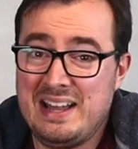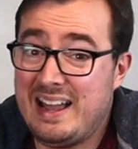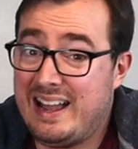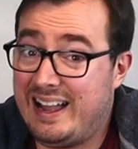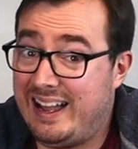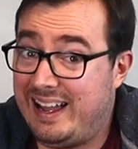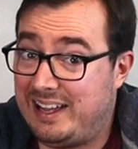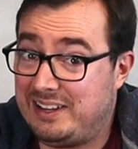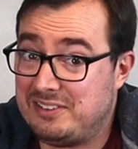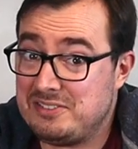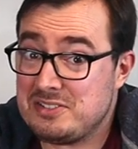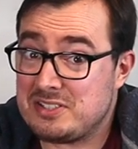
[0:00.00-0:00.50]

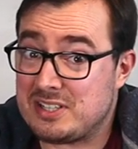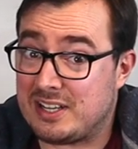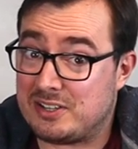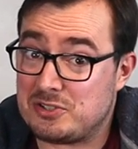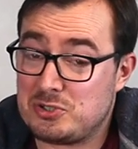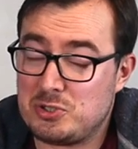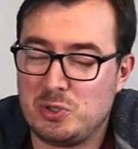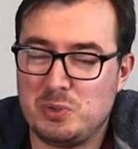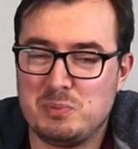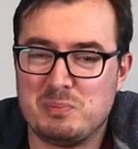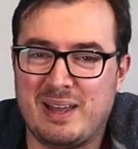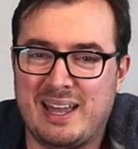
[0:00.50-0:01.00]
And
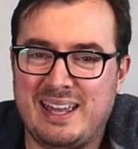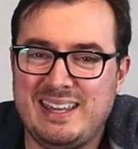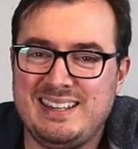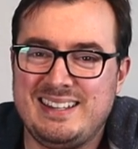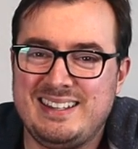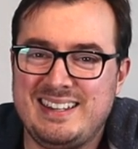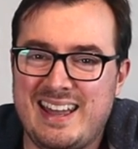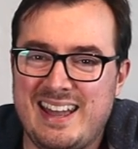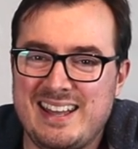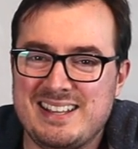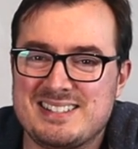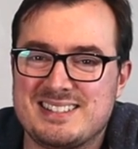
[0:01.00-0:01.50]
as you may
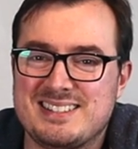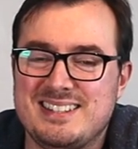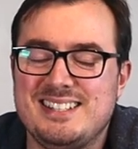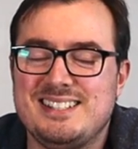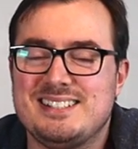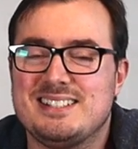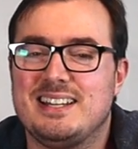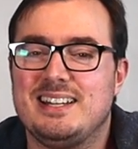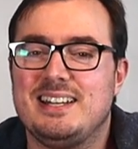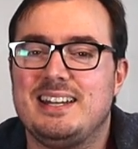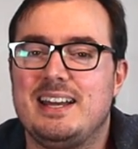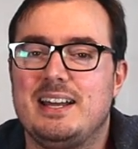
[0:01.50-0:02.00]
guess,
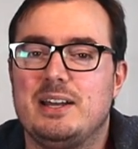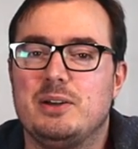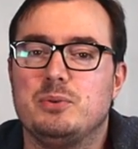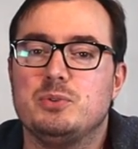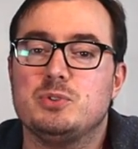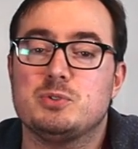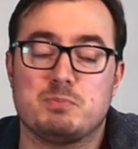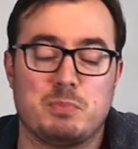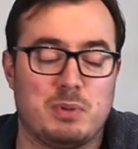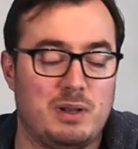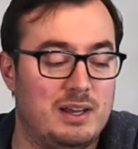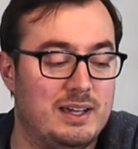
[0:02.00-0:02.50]
this
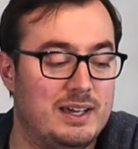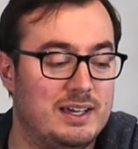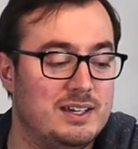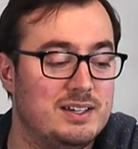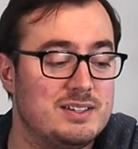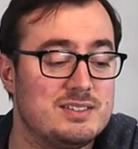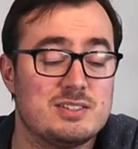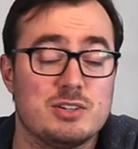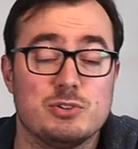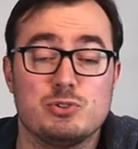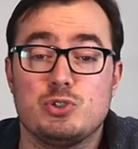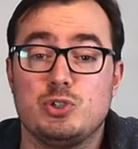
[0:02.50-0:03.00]
allows
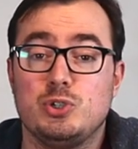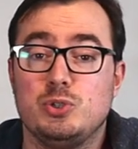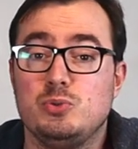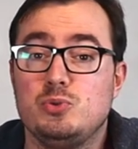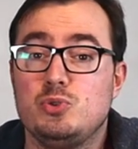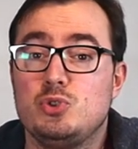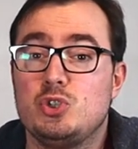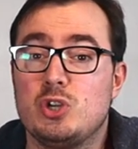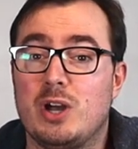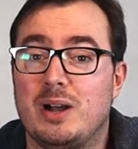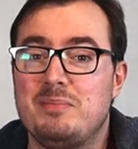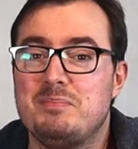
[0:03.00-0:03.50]
players to
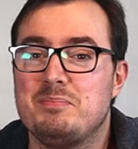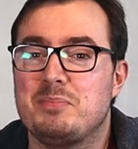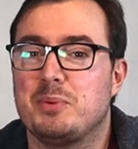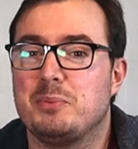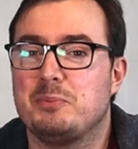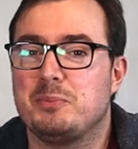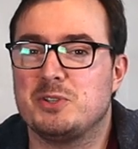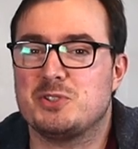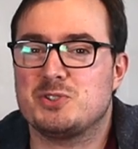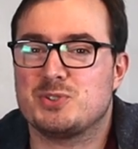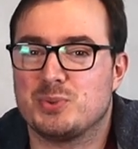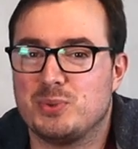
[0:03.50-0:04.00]
jump
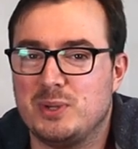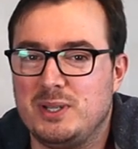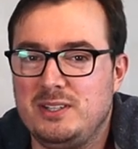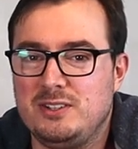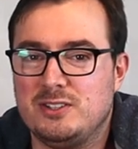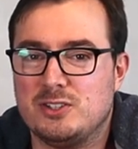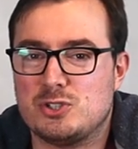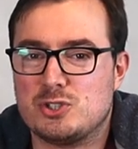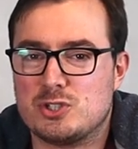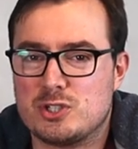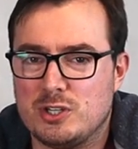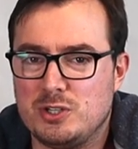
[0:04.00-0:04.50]
between
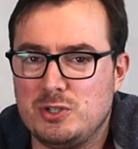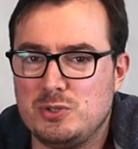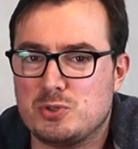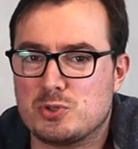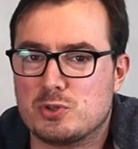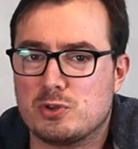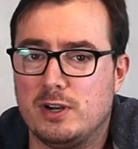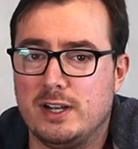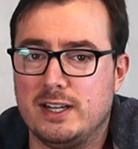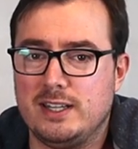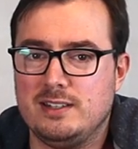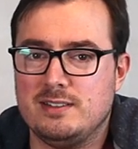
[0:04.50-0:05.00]
the two
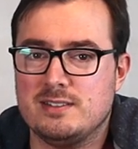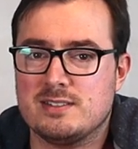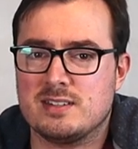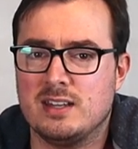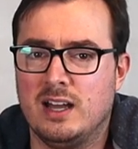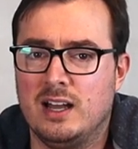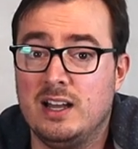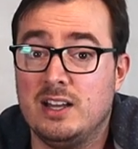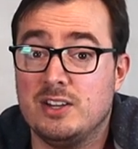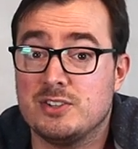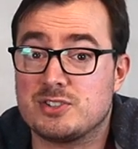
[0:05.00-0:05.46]
trains,